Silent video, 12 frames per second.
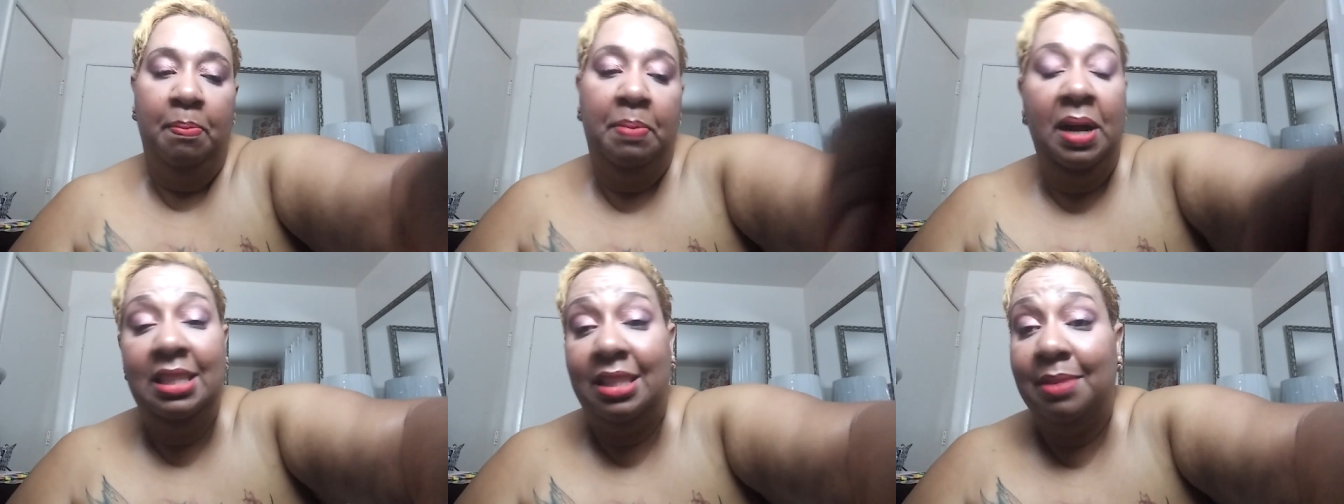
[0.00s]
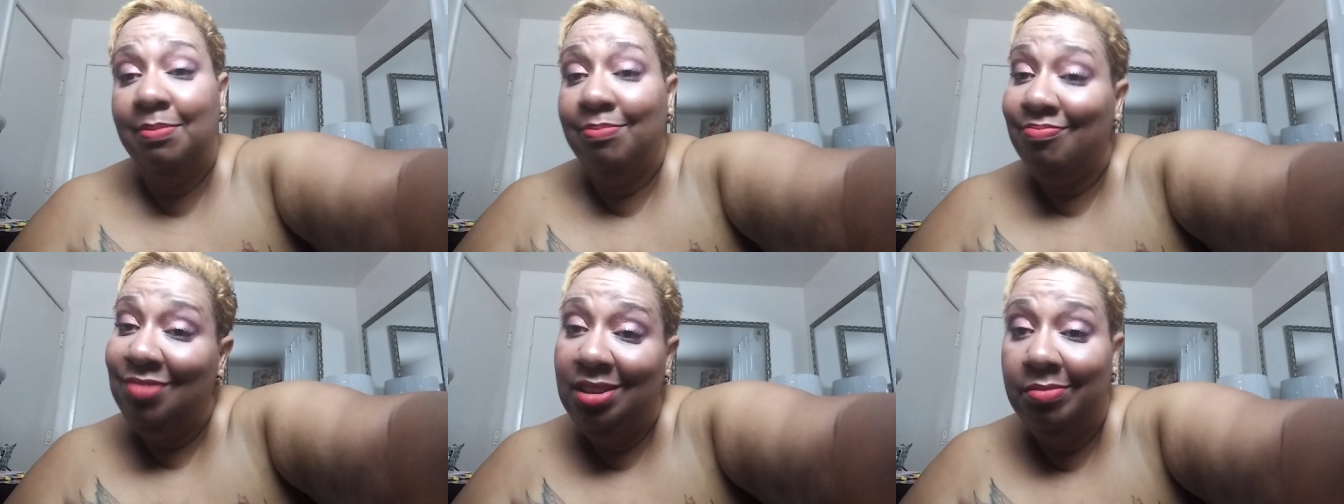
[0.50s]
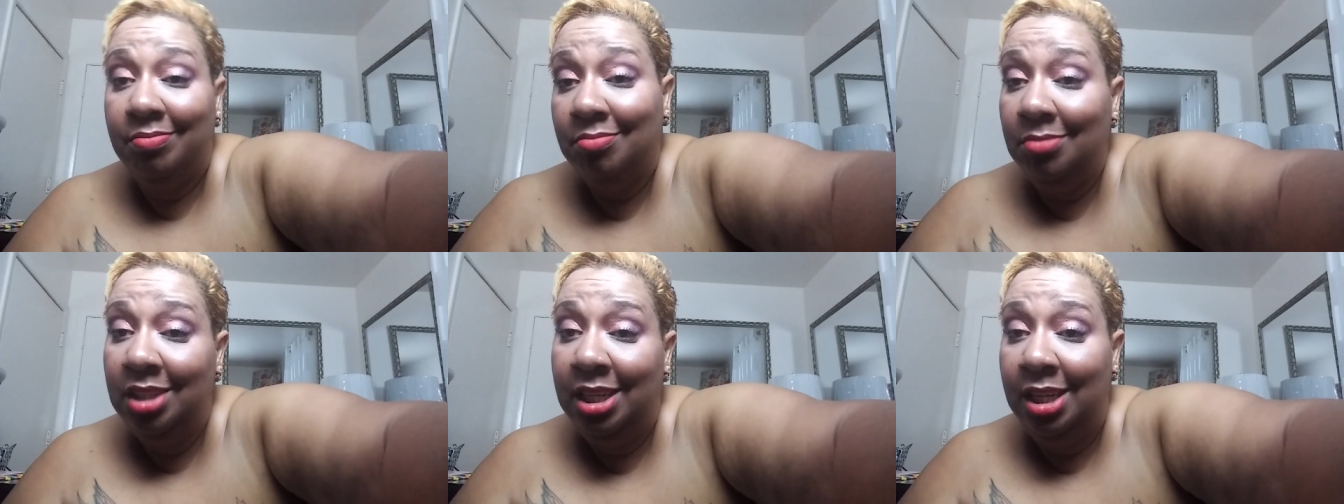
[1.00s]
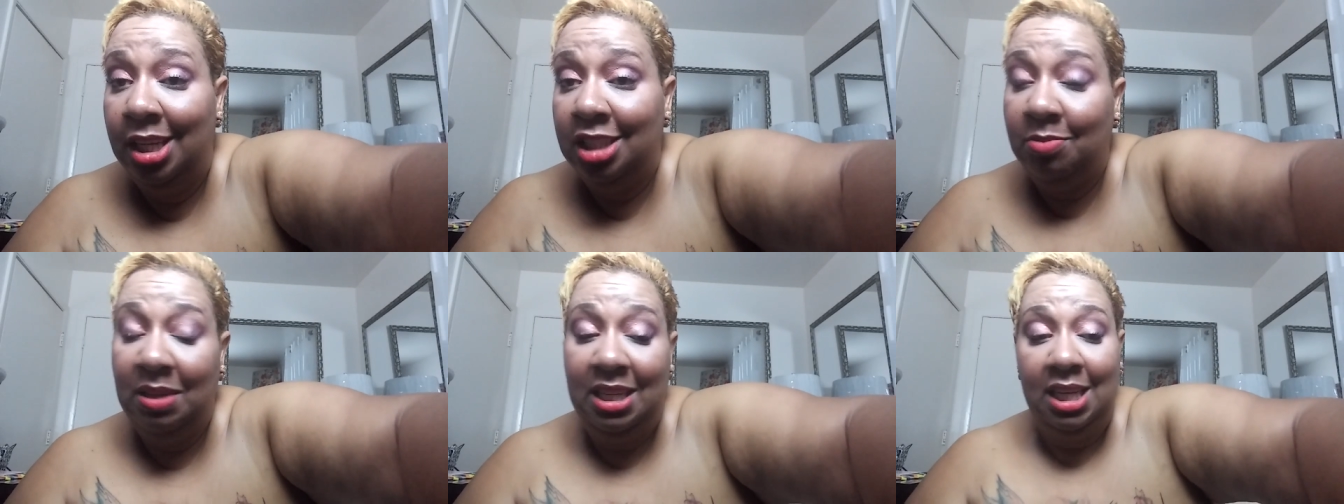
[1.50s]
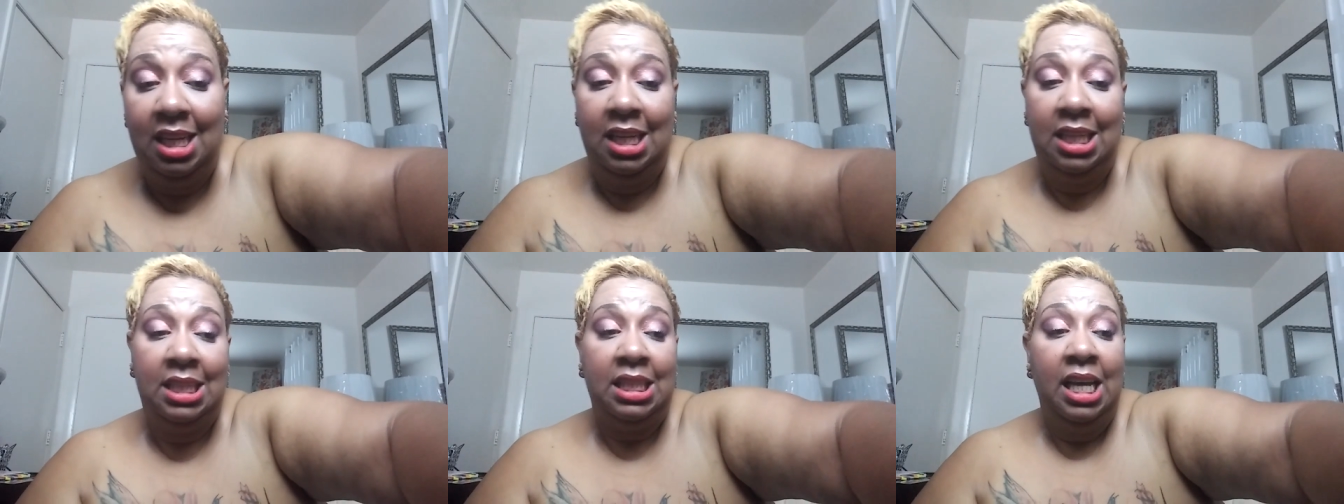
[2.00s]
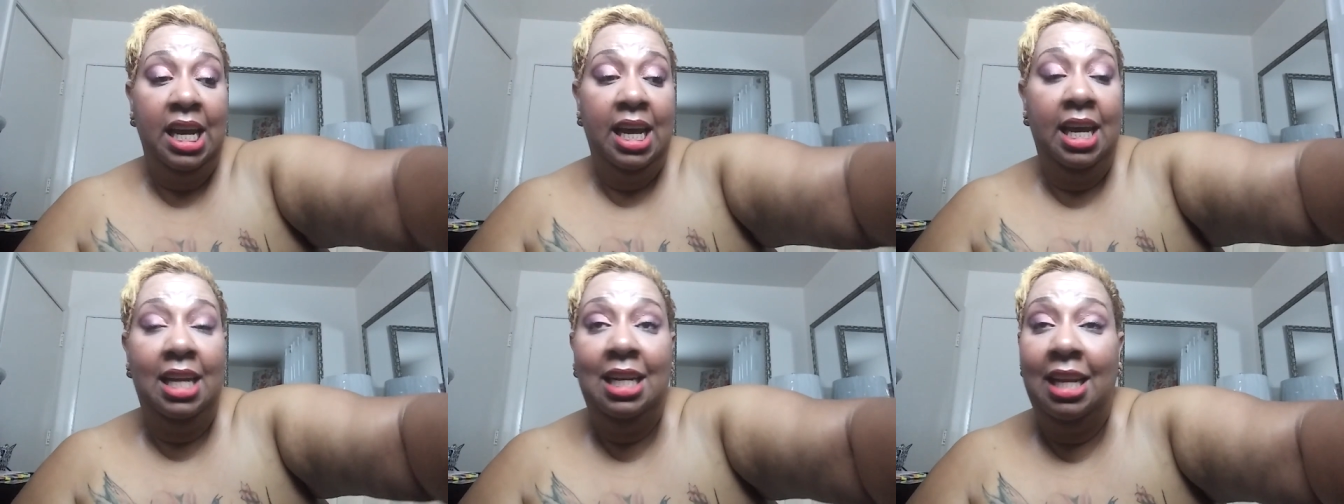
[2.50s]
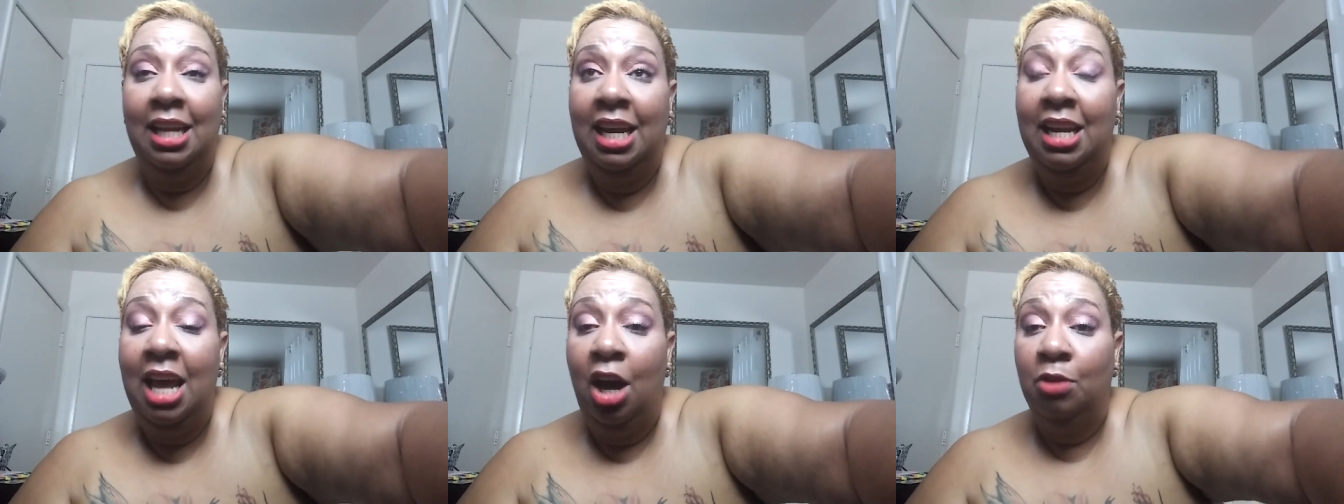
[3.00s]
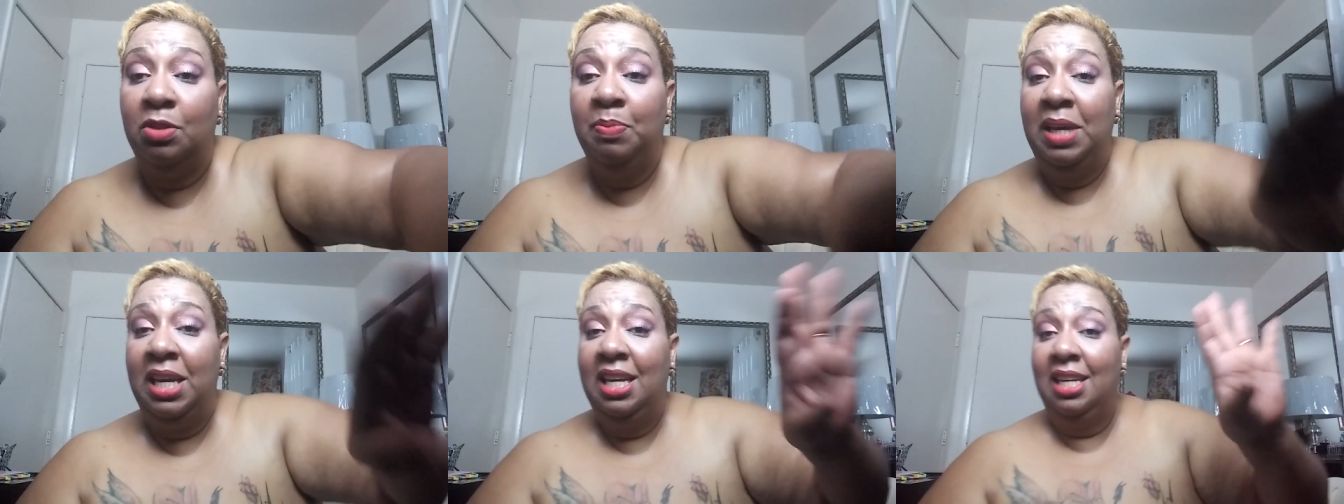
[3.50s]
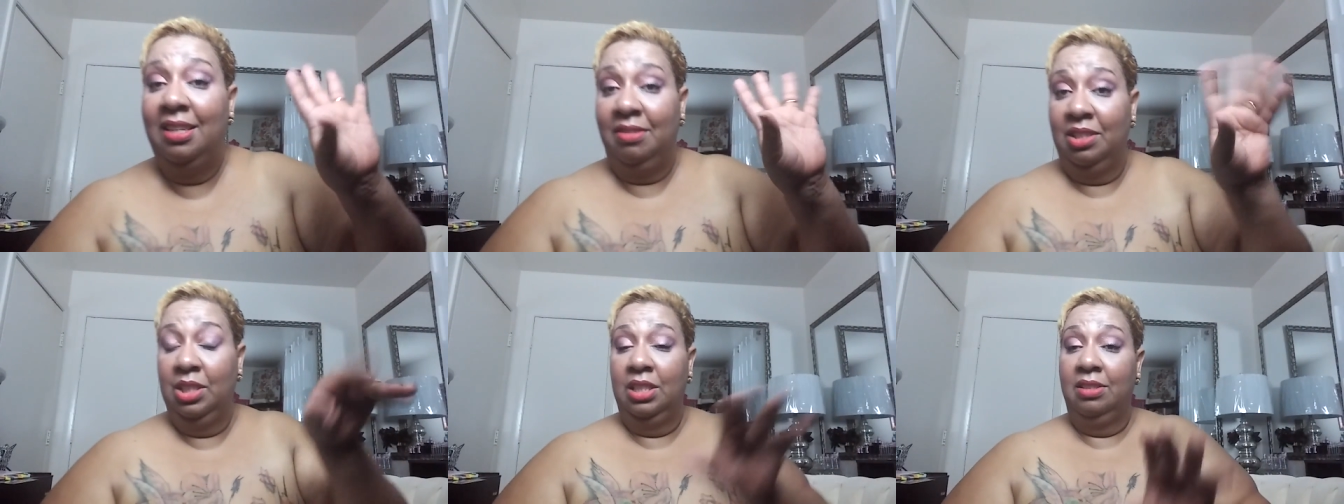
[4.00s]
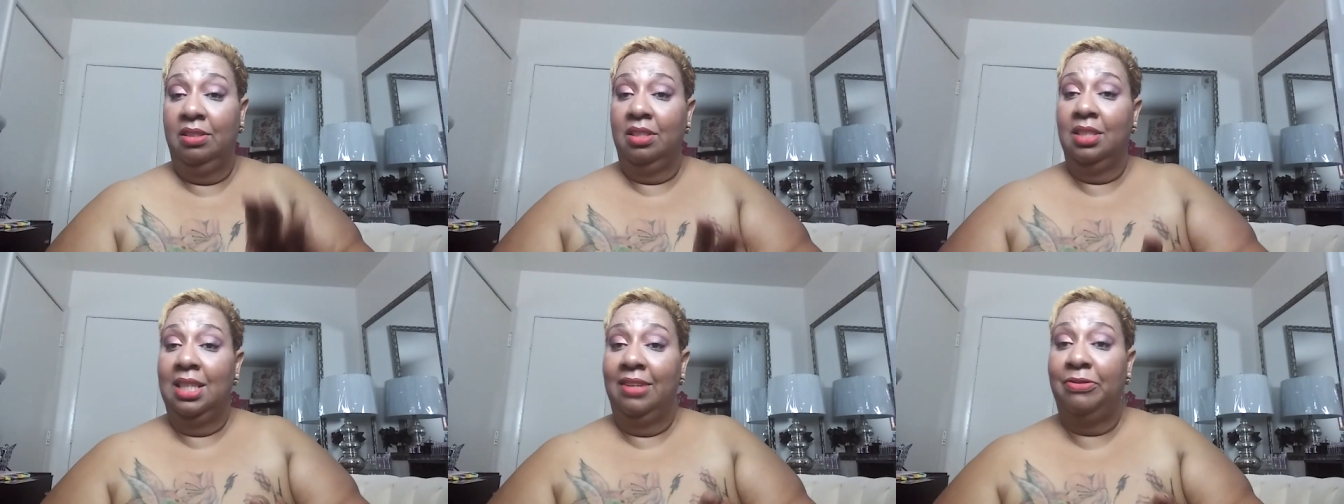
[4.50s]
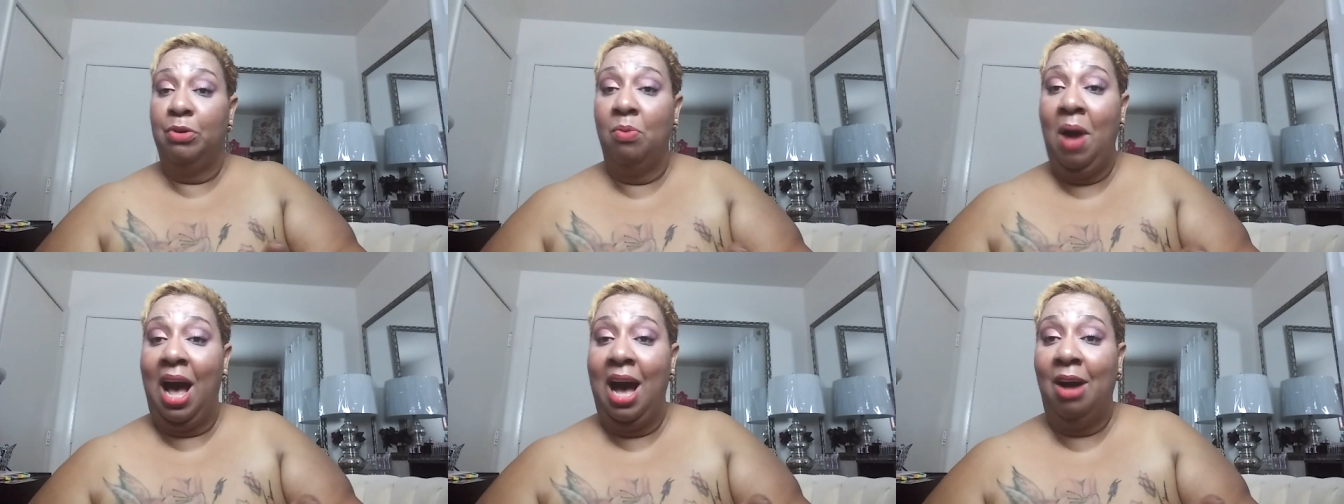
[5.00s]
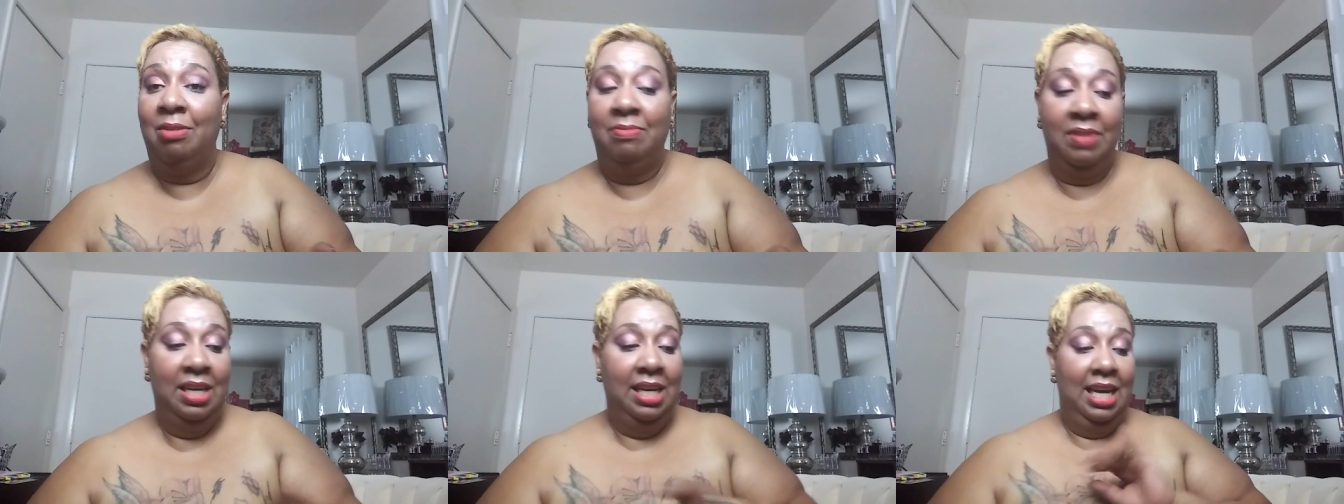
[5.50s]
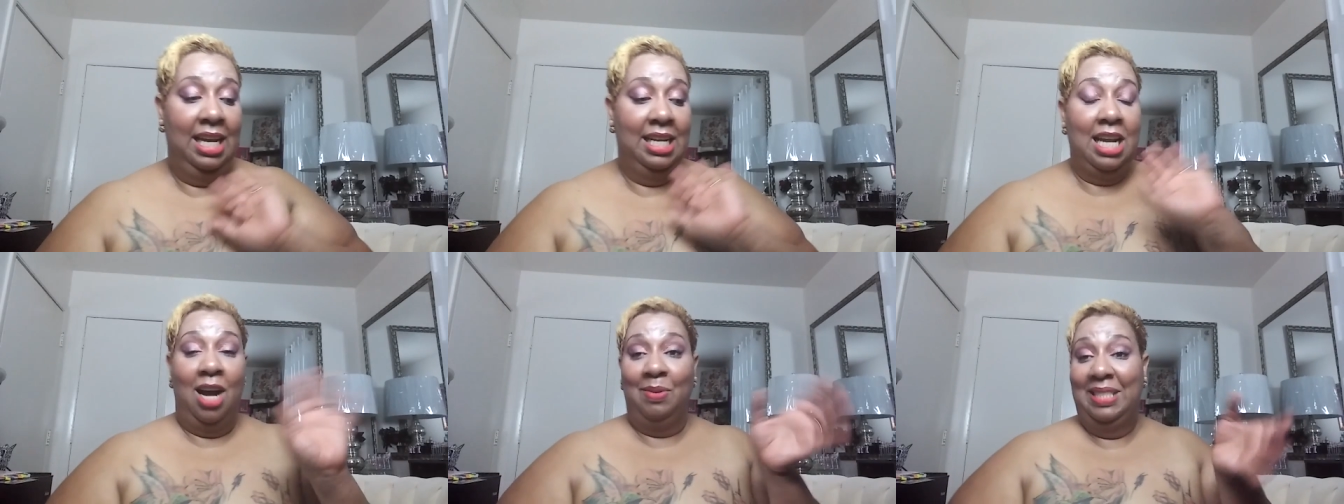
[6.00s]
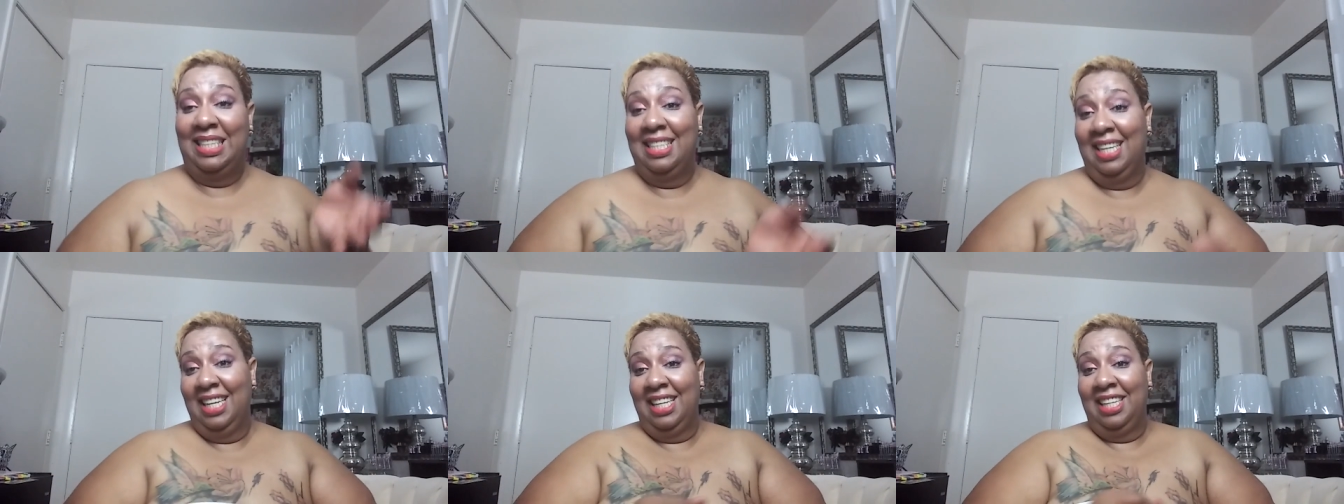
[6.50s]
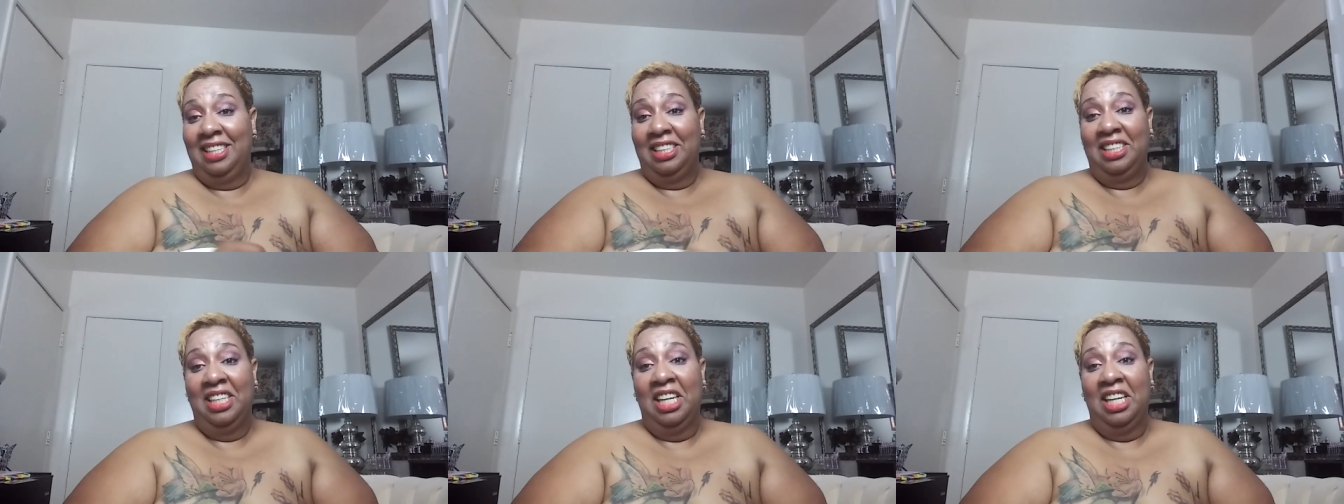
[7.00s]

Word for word: But it is what it is. It it helps me for a while and now it's done.